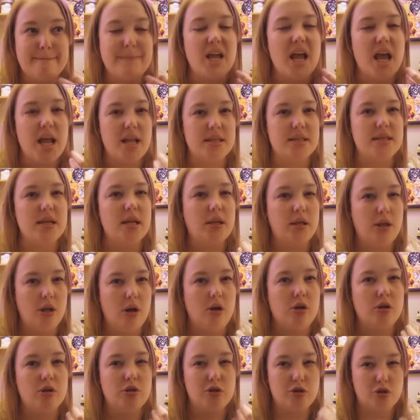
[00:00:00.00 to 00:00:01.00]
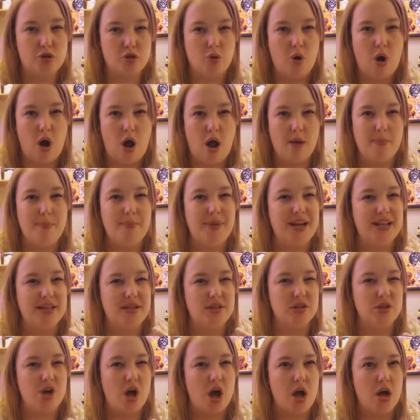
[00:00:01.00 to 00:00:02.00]
it's a little strong, but it's
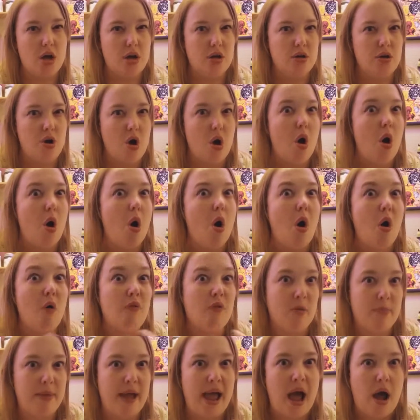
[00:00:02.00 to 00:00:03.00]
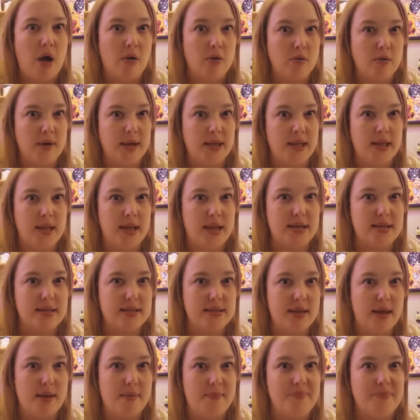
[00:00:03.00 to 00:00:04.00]
not overpowering like
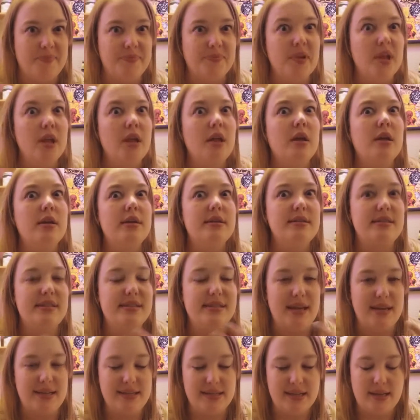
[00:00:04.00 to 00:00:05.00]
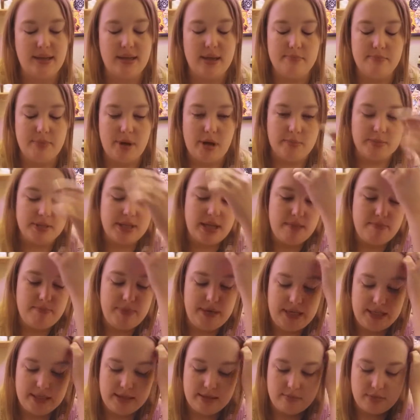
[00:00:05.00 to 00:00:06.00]
some scented lip balms can
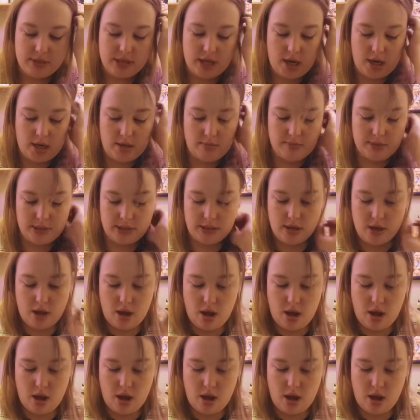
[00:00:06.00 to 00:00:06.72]
be sometimes.